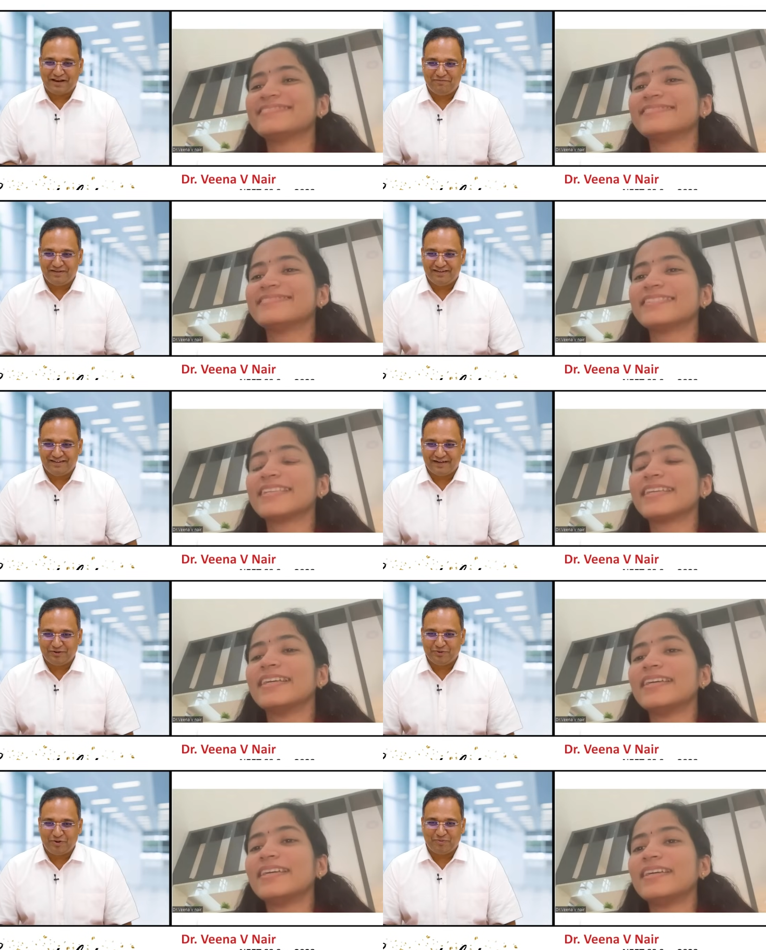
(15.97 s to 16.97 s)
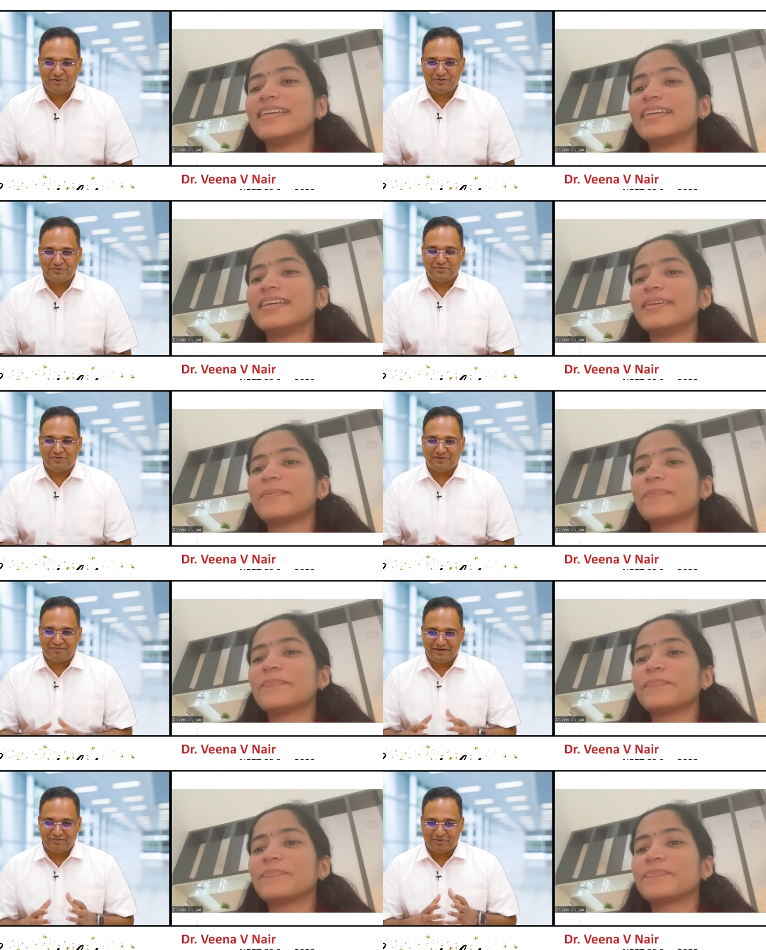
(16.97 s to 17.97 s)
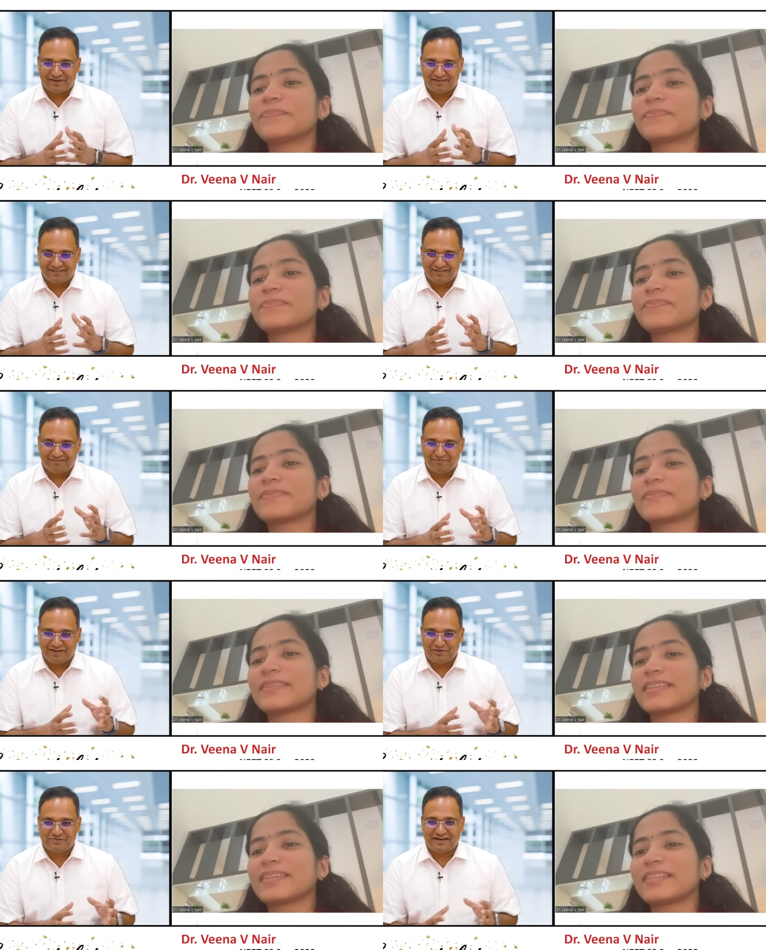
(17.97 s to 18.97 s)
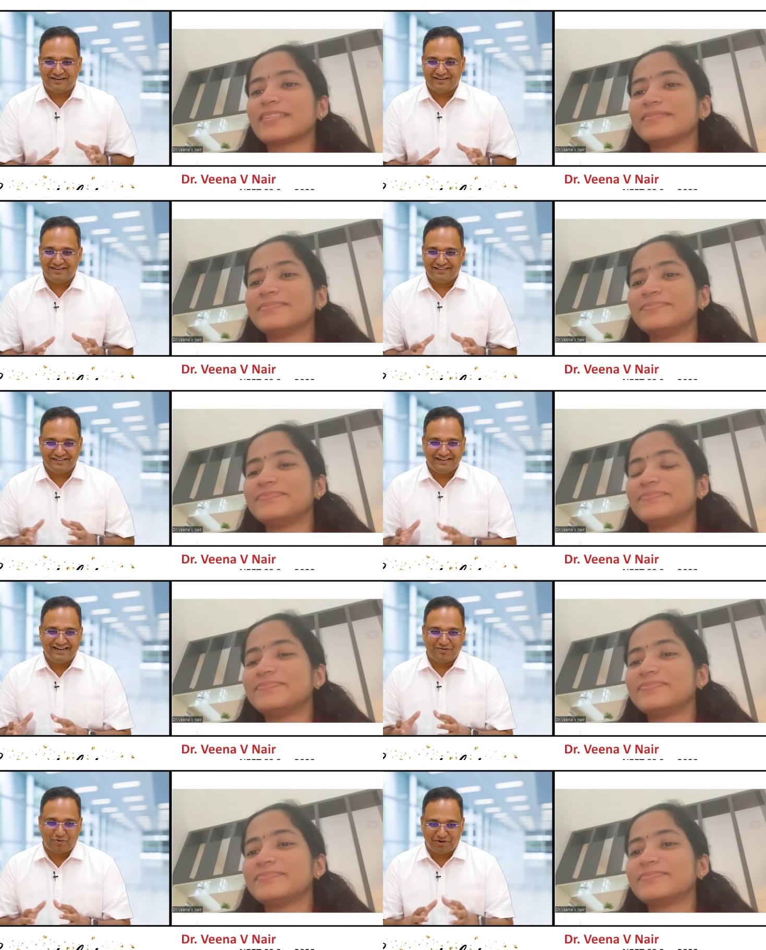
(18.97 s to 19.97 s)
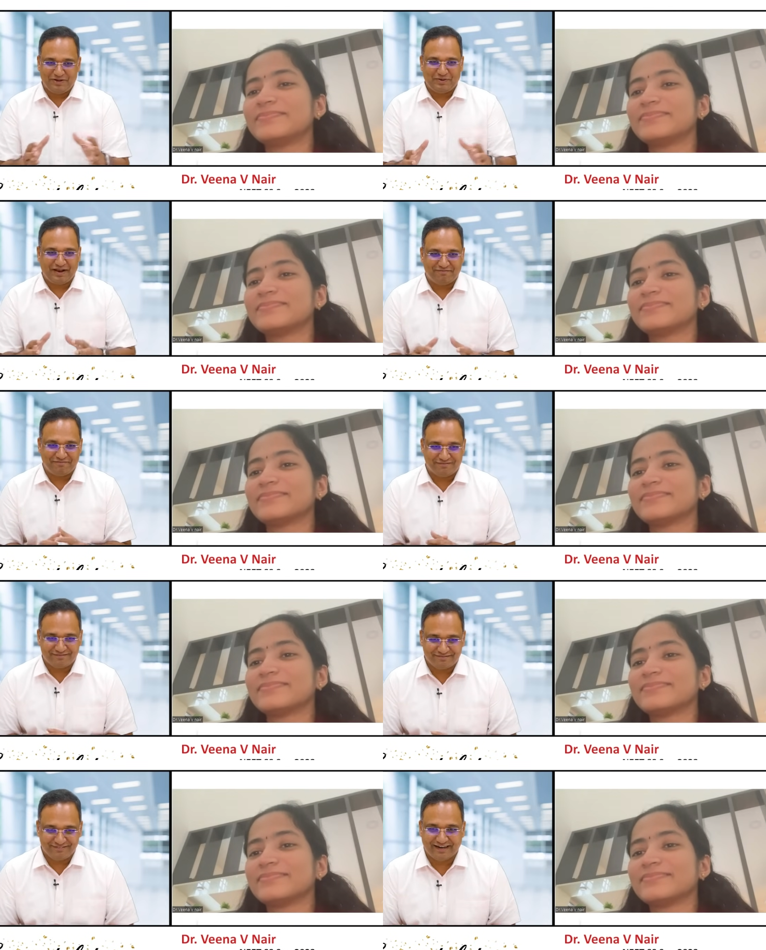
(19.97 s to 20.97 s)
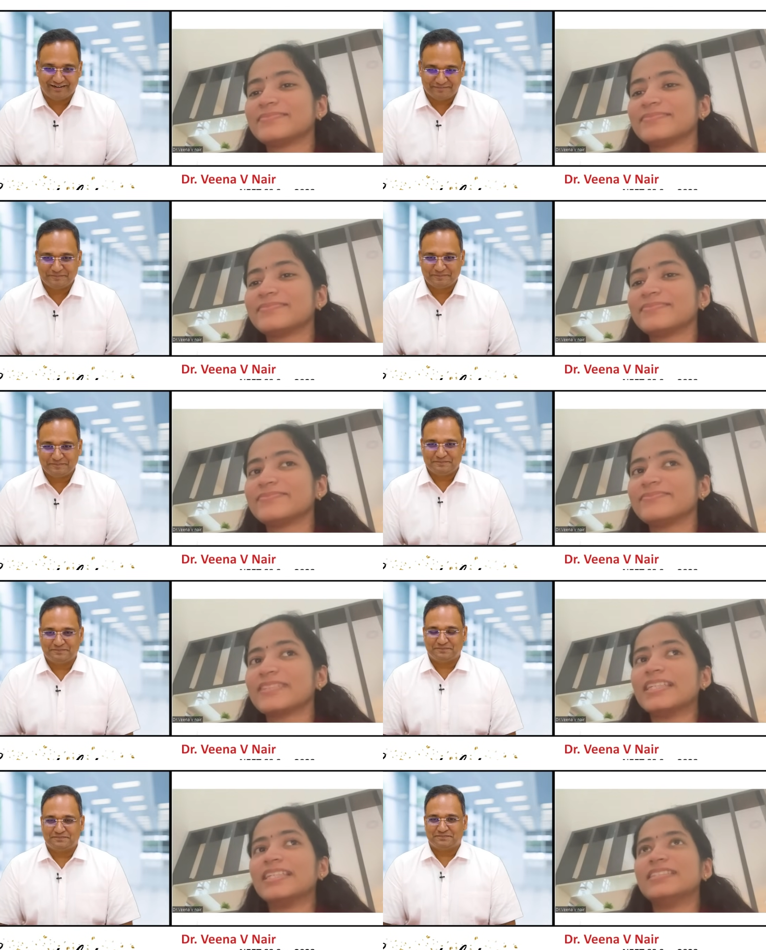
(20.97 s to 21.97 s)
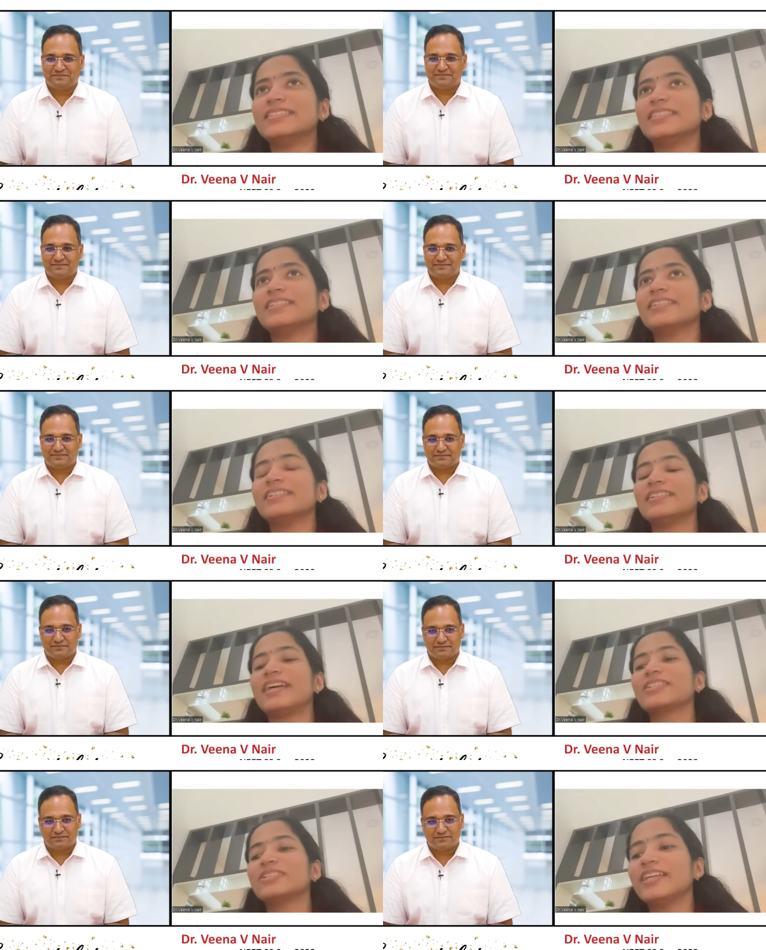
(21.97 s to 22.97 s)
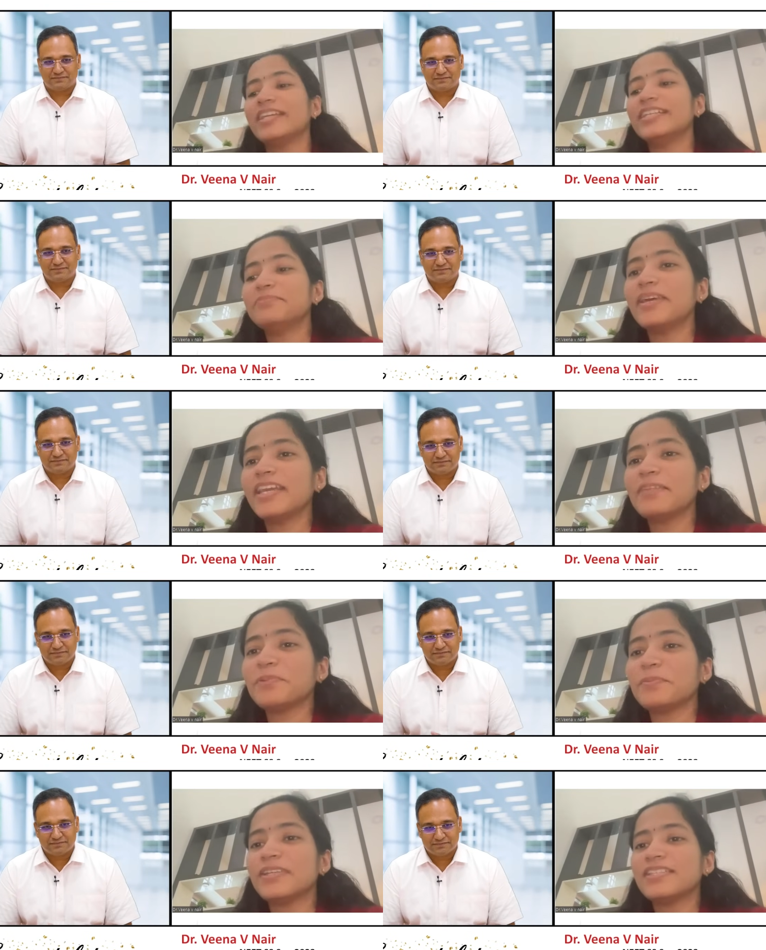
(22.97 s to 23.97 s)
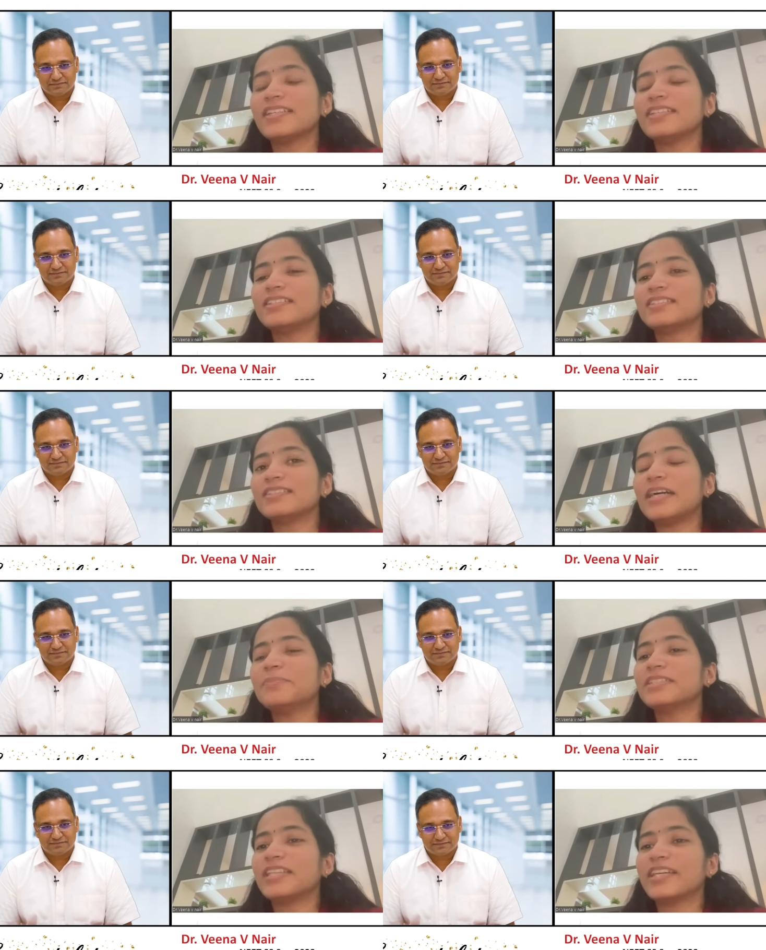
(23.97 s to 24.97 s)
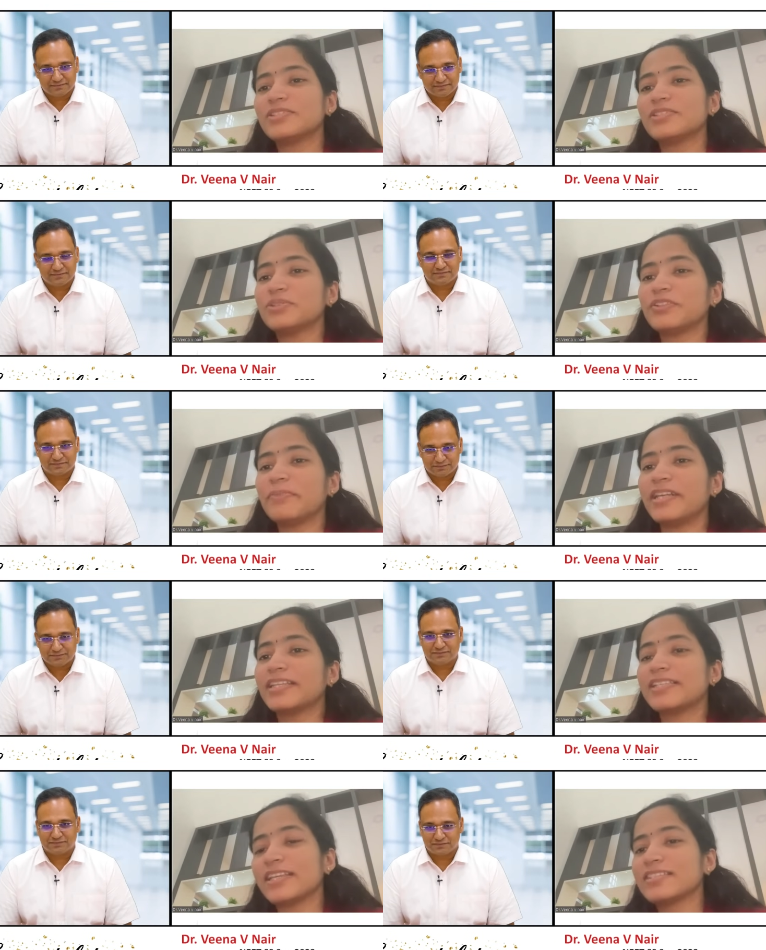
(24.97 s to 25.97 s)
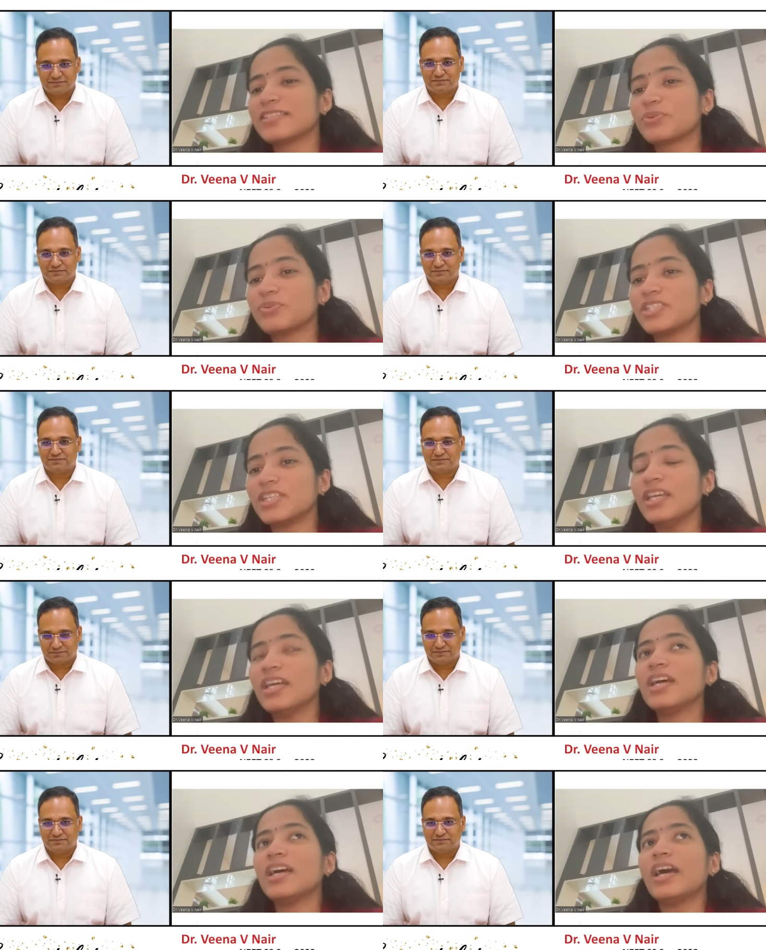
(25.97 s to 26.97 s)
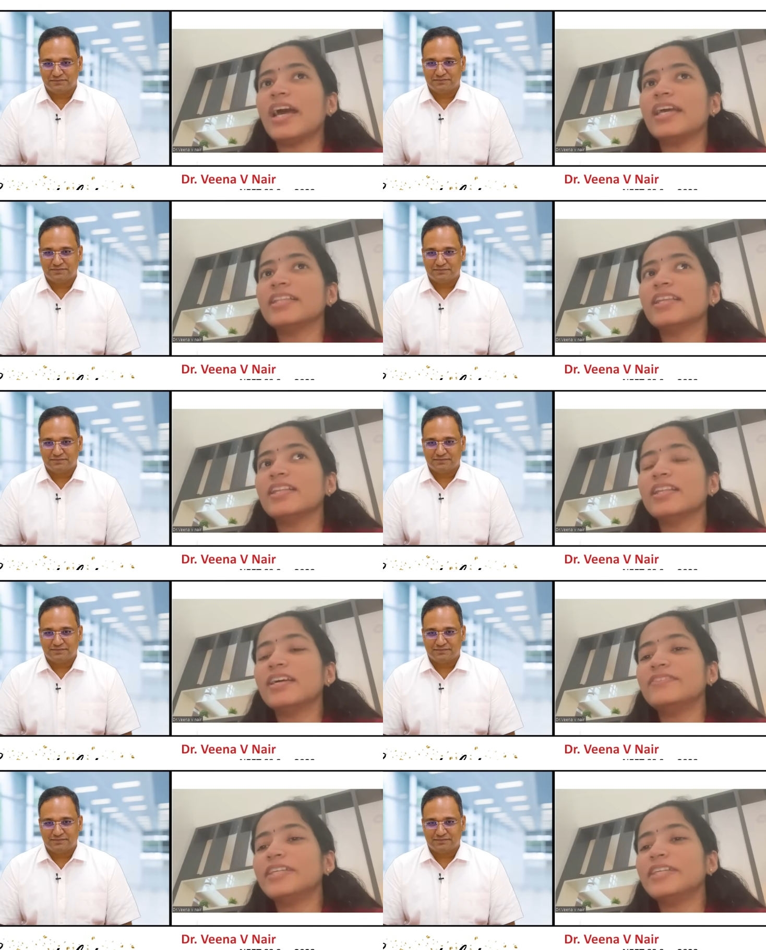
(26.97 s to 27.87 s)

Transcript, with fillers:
Speaker 1: can we get to know about you for, I mean, what, uh, where you started until date, what all you have done?
Speaker 2: Sir, uh, actually I did my M B B S at uh, Amrita Institute of Medical Sciences, Kochi. And then I've